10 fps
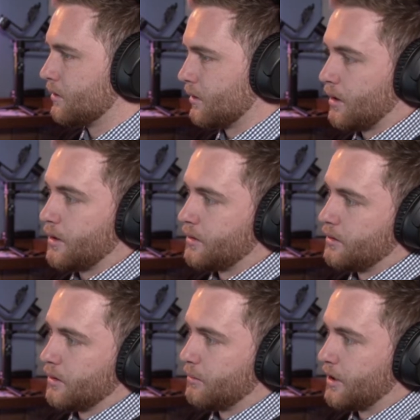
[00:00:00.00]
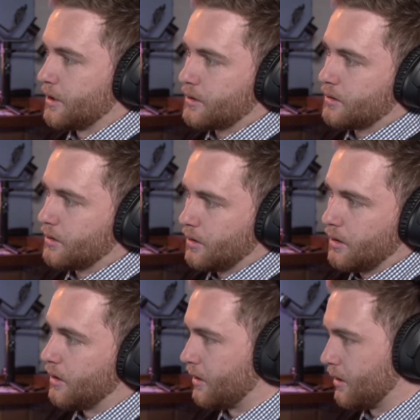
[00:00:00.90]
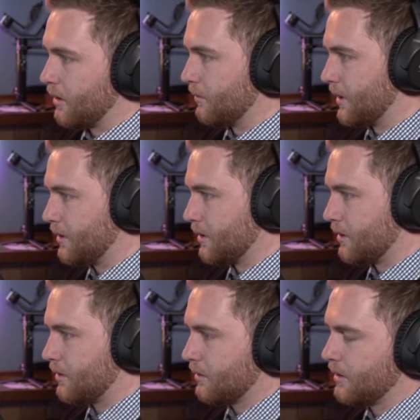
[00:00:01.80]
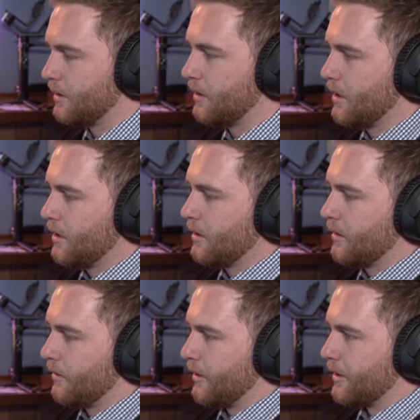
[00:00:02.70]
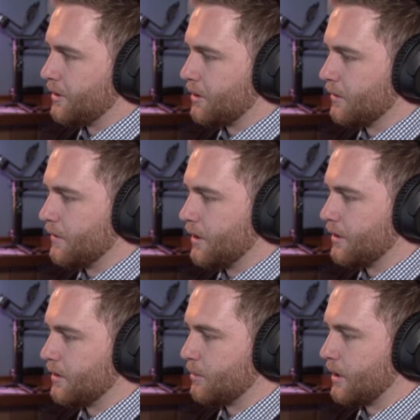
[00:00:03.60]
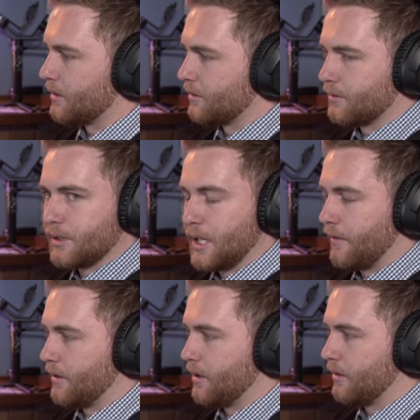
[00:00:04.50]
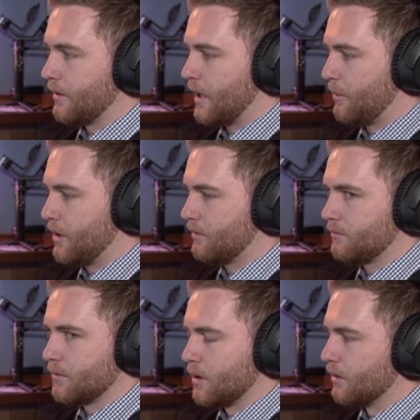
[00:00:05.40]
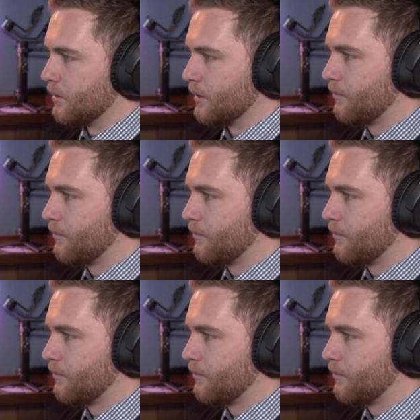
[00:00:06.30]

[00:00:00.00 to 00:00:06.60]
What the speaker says: hard to do. I mean, that's a lot of yarn wastage. And this whole video is about saving the environment. Oh well.